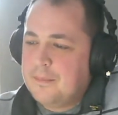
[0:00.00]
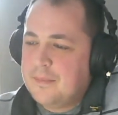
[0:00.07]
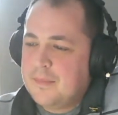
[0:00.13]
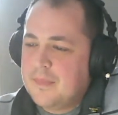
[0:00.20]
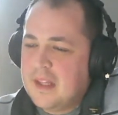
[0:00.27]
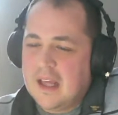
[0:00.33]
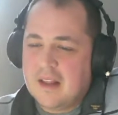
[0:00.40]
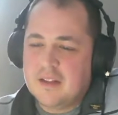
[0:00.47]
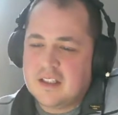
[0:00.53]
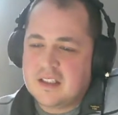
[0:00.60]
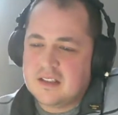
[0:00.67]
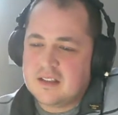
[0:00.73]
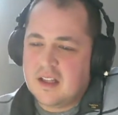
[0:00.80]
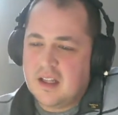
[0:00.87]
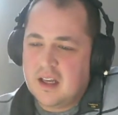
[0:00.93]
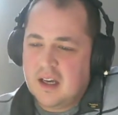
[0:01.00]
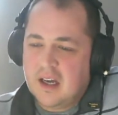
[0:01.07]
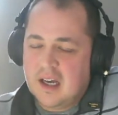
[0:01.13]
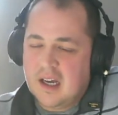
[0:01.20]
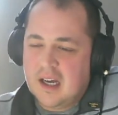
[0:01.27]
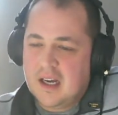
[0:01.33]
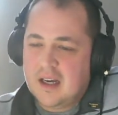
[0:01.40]
Yeah, this is
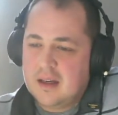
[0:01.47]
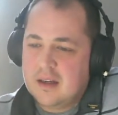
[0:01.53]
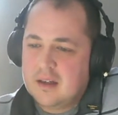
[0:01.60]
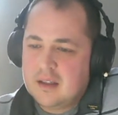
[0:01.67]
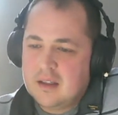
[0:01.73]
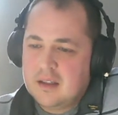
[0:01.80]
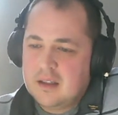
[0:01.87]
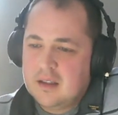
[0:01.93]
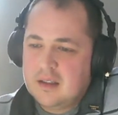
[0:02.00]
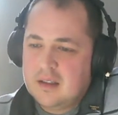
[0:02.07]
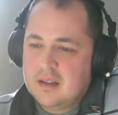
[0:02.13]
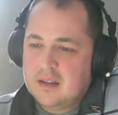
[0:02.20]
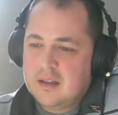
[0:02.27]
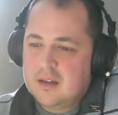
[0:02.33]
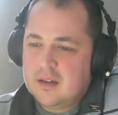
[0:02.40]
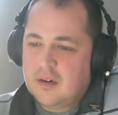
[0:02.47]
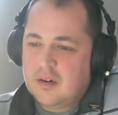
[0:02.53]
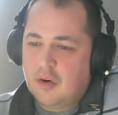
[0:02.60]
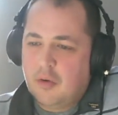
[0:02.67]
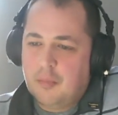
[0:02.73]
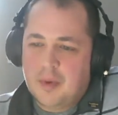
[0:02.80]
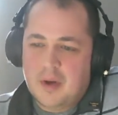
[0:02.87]
the
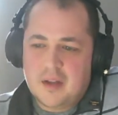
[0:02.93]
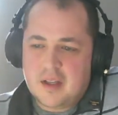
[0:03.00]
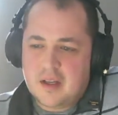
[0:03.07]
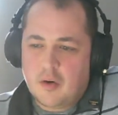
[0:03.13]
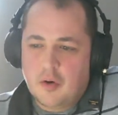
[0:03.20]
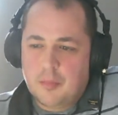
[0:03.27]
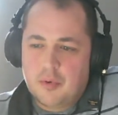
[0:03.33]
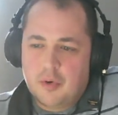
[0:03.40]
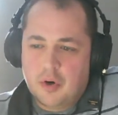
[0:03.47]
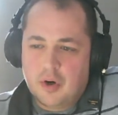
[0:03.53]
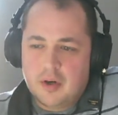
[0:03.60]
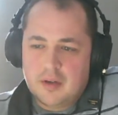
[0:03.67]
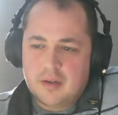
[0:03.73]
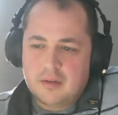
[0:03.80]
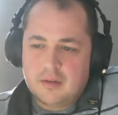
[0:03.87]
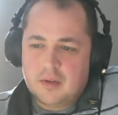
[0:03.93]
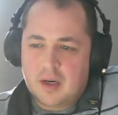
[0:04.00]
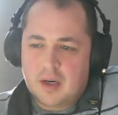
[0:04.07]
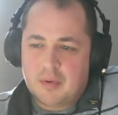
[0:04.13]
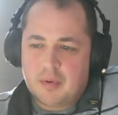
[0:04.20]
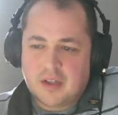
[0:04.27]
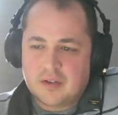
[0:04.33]
home court. A lot
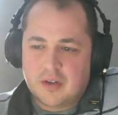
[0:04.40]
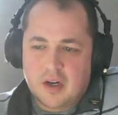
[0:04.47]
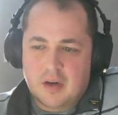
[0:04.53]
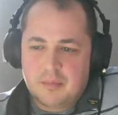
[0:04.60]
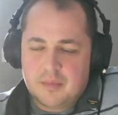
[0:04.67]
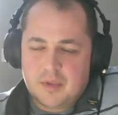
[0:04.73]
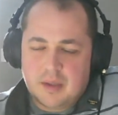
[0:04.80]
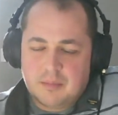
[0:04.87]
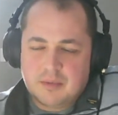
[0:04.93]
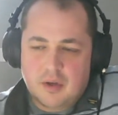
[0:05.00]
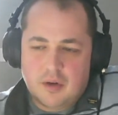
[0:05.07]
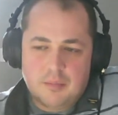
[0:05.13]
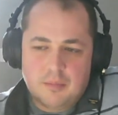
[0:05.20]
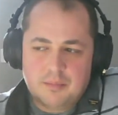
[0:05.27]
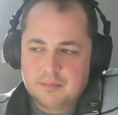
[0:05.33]
of pressure on him. Comes home.